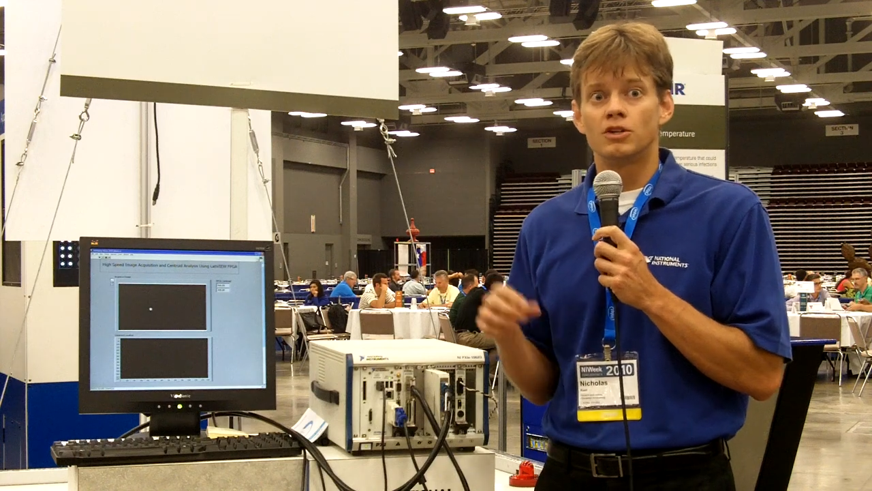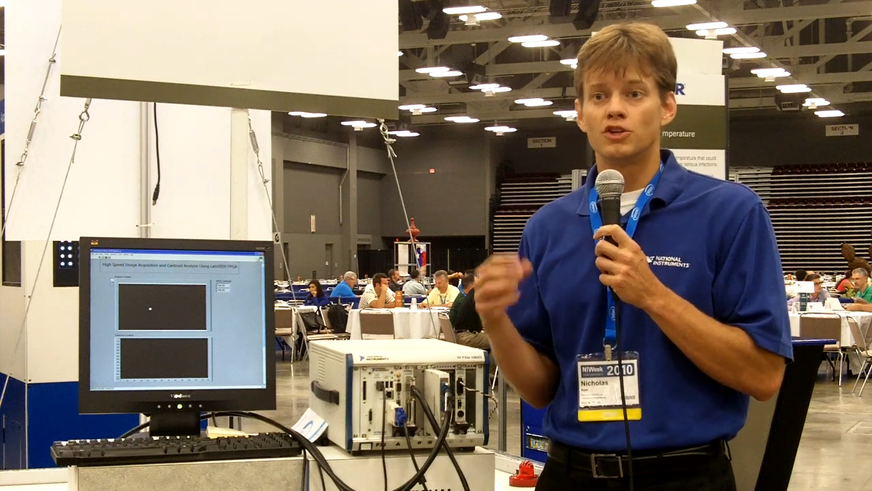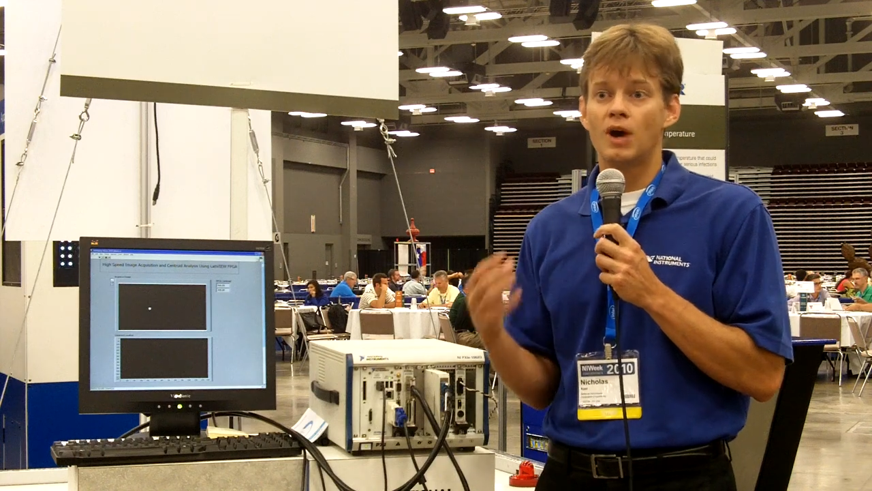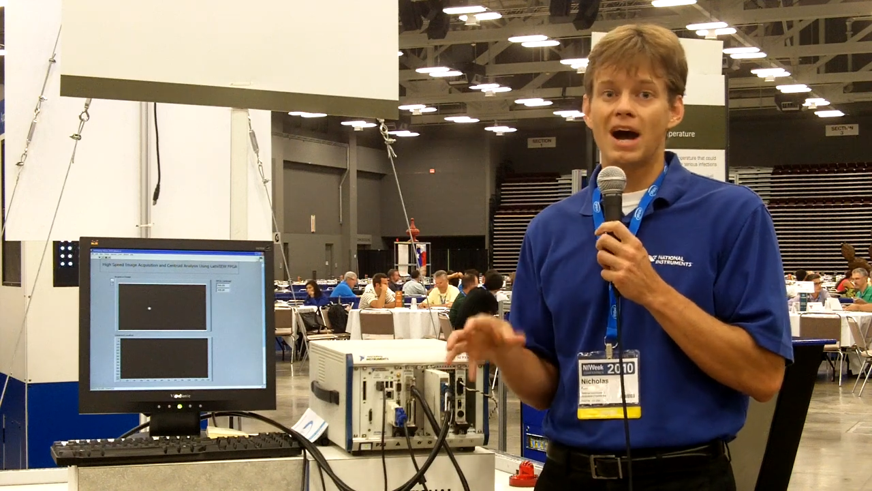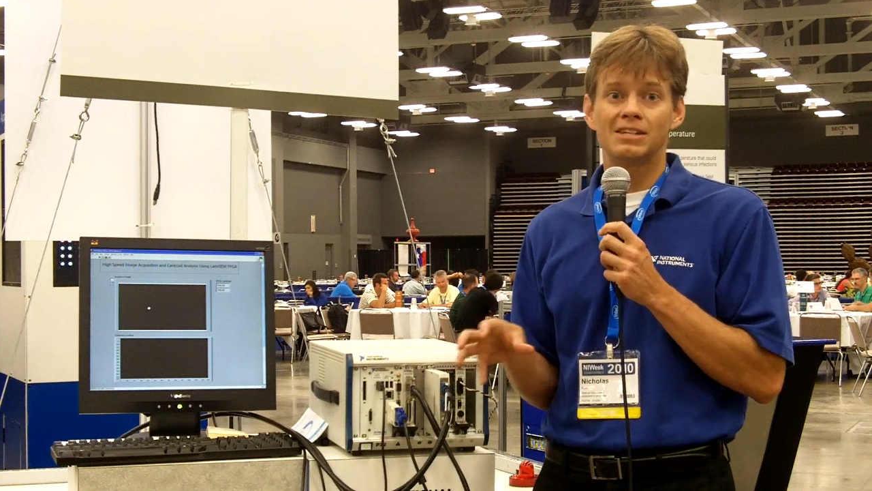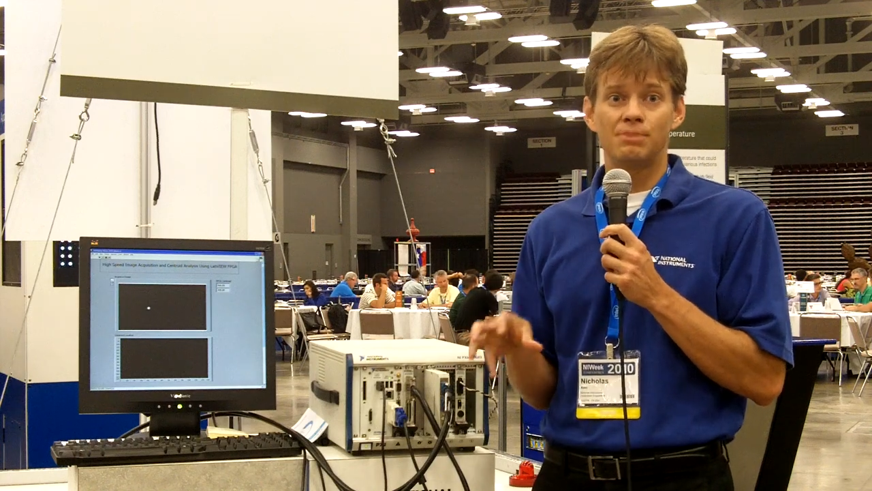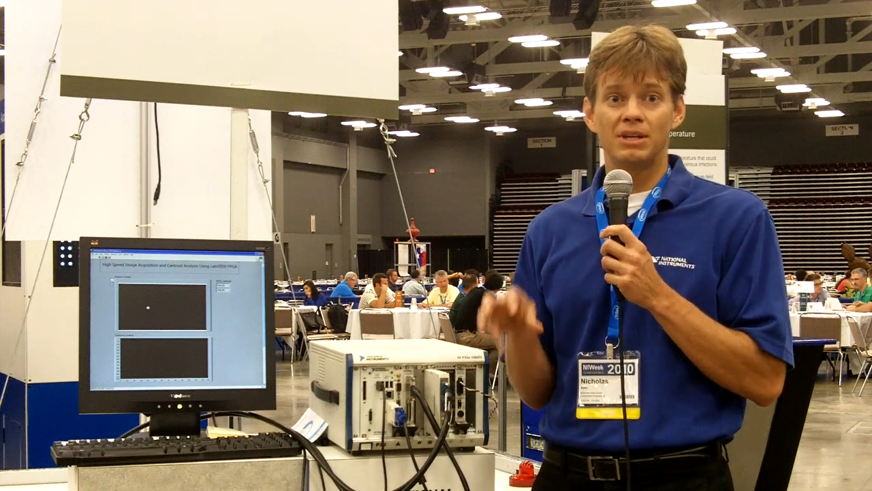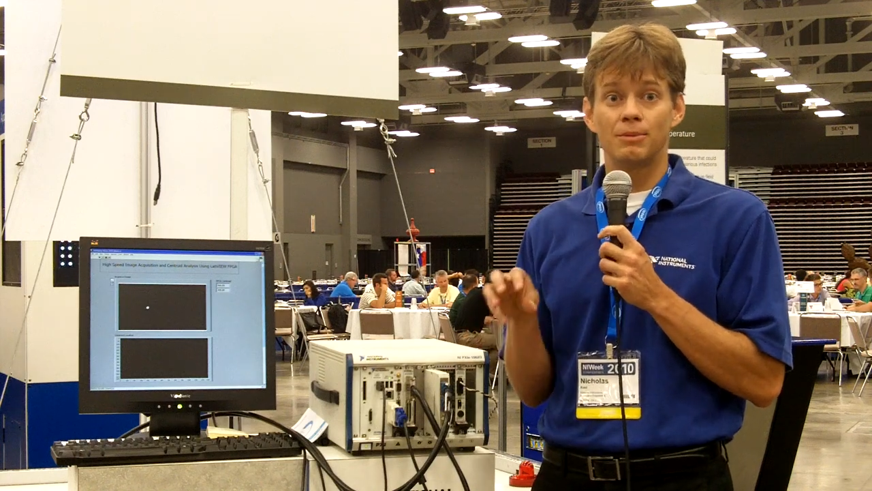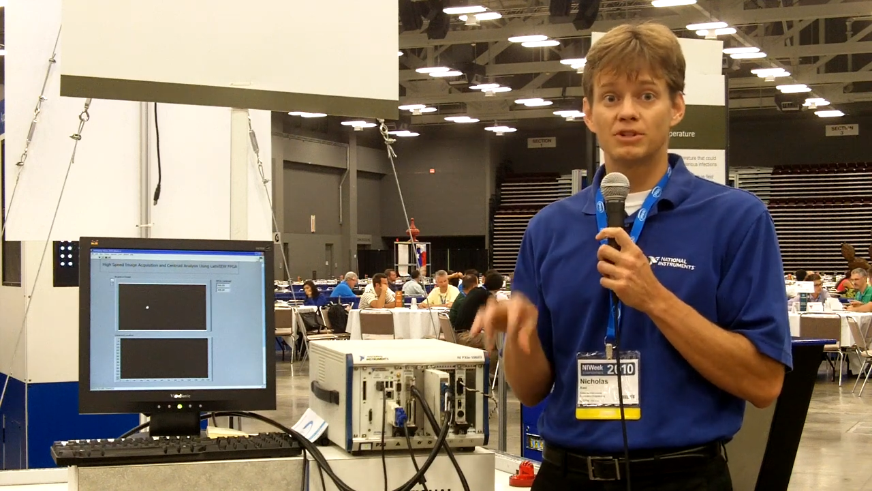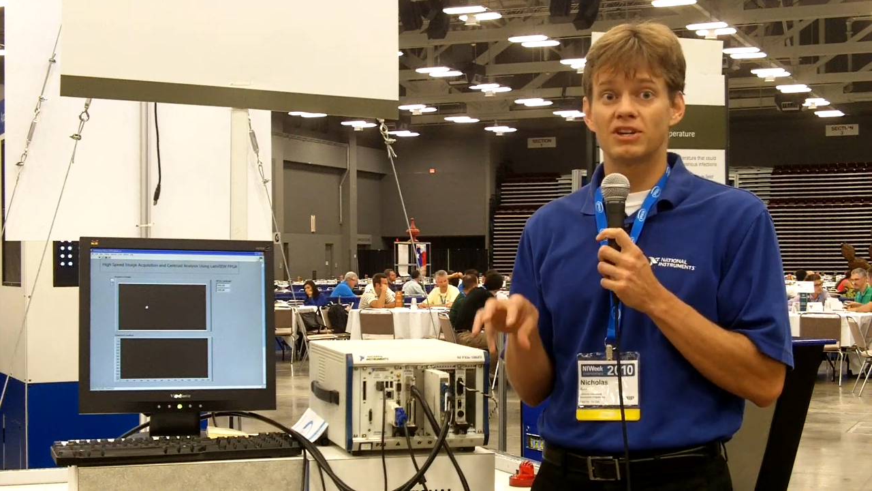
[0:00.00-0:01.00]
to do
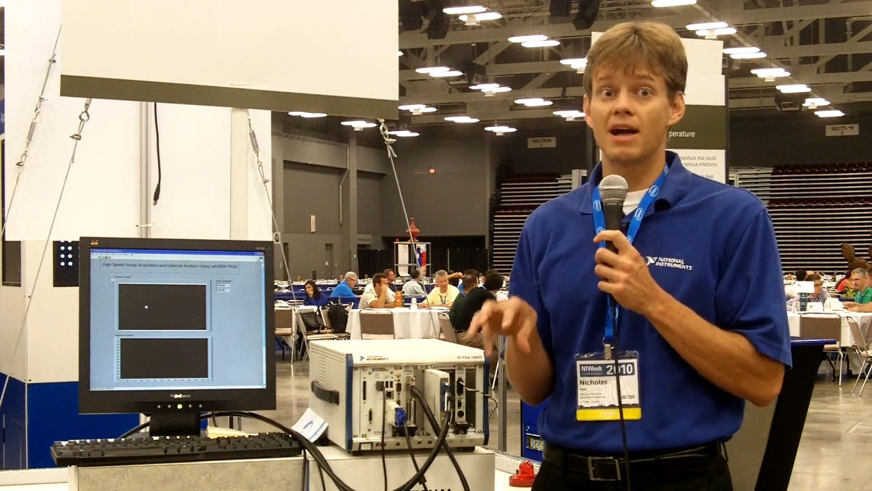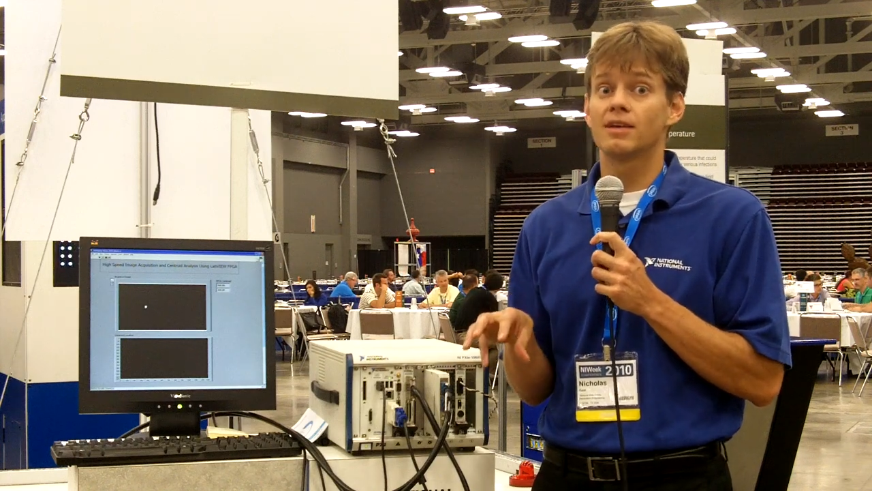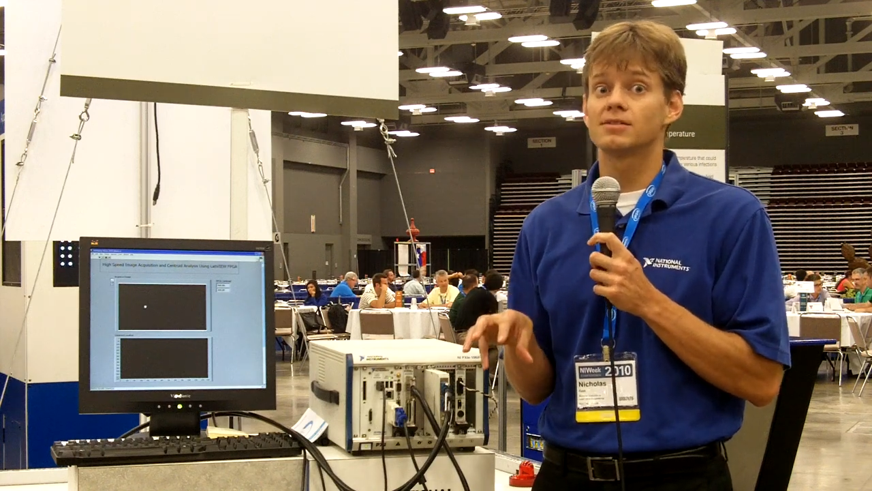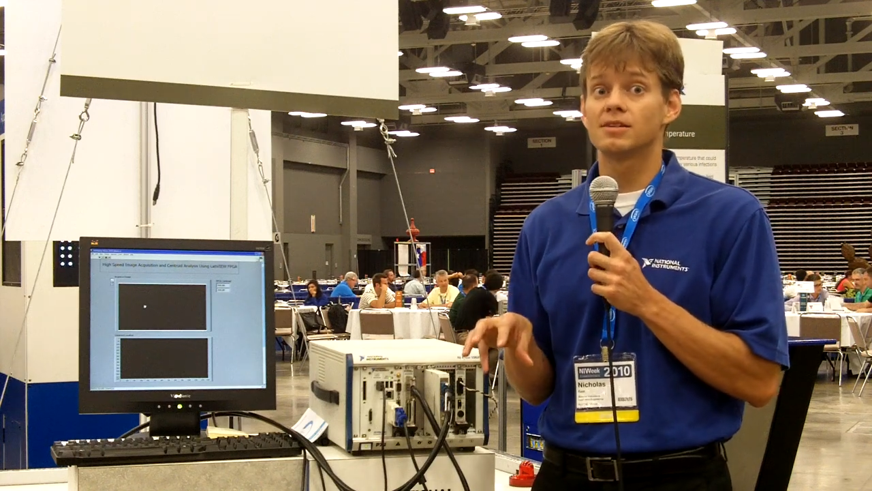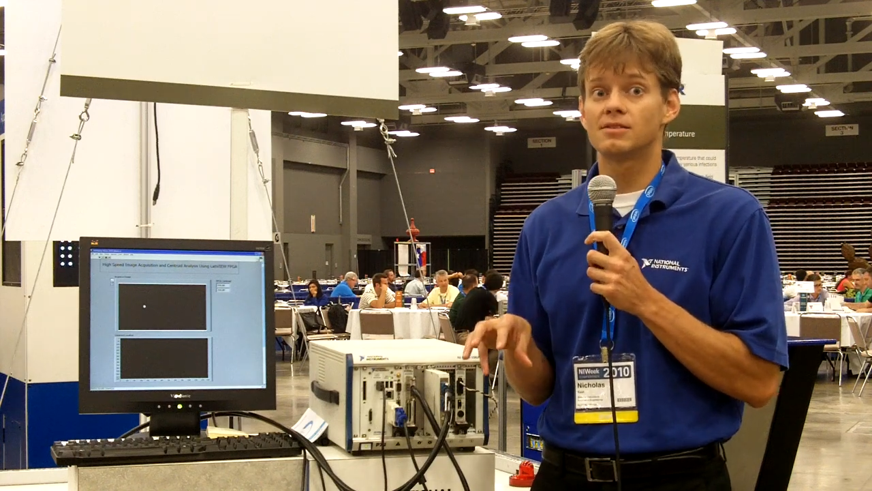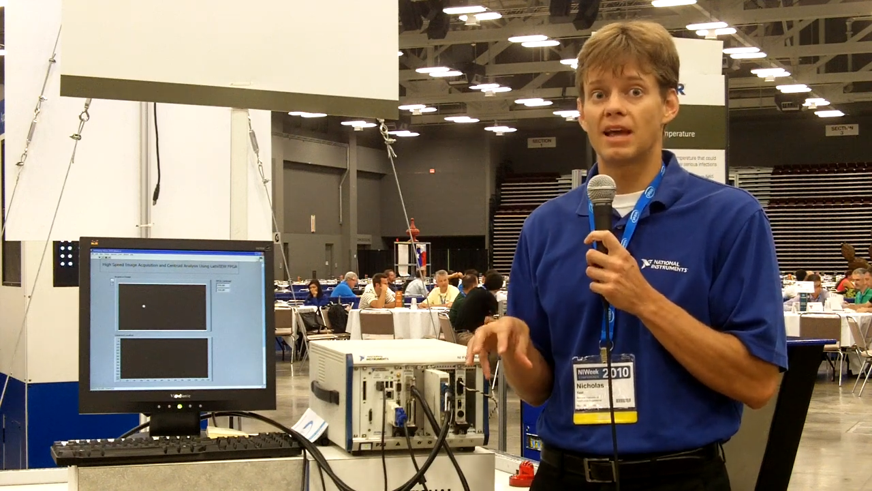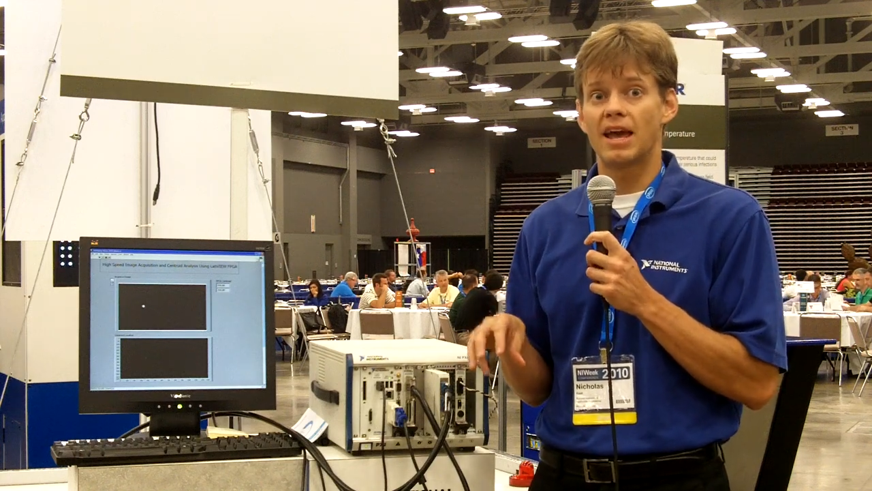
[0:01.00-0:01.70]
high-speed image analysis